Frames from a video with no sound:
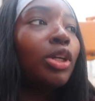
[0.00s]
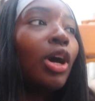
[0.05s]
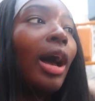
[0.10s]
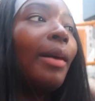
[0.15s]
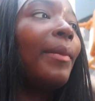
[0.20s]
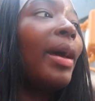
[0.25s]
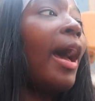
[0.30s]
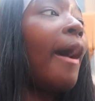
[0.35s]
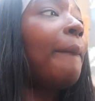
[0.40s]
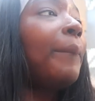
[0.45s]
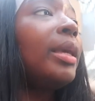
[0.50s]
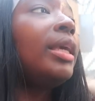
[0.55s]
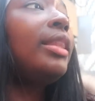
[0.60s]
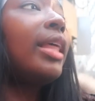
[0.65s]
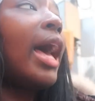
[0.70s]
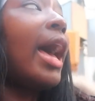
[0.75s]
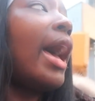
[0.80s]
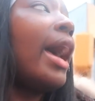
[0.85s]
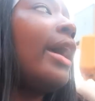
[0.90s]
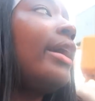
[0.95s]
So I'm happy
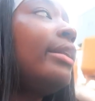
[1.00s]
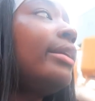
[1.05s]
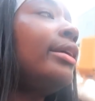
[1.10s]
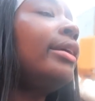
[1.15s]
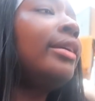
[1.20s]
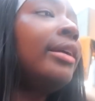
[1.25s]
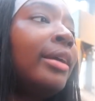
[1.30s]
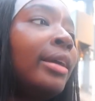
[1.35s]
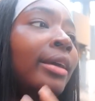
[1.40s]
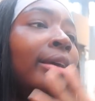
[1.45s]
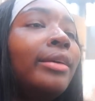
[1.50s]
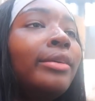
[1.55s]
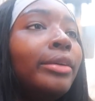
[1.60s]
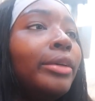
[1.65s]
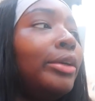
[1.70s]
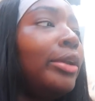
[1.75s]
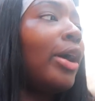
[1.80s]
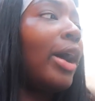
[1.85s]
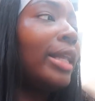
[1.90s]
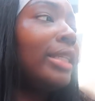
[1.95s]
that
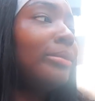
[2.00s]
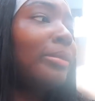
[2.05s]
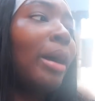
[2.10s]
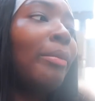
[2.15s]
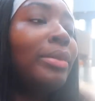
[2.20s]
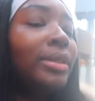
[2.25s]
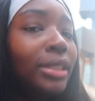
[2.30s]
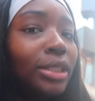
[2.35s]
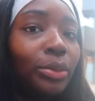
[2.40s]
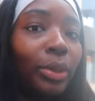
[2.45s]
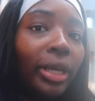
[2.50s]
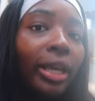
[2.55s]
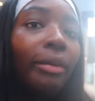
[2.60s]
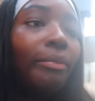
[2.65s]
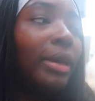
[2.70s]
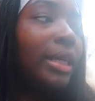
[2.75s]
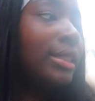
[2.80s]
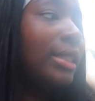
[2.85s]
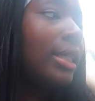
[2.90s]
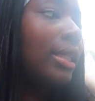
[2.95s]
you know I did my business with
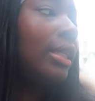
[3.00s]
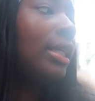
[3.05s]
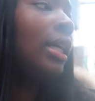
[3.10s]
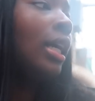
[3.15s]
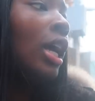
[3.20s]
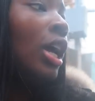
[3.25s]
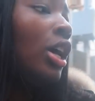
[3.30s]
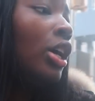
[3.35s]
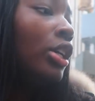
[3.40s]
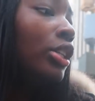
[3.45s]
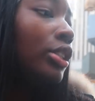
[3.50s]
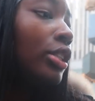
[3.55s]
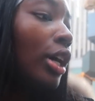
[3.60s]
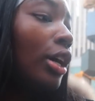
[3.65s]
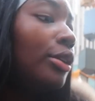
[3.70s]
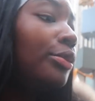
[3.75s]
him basically. So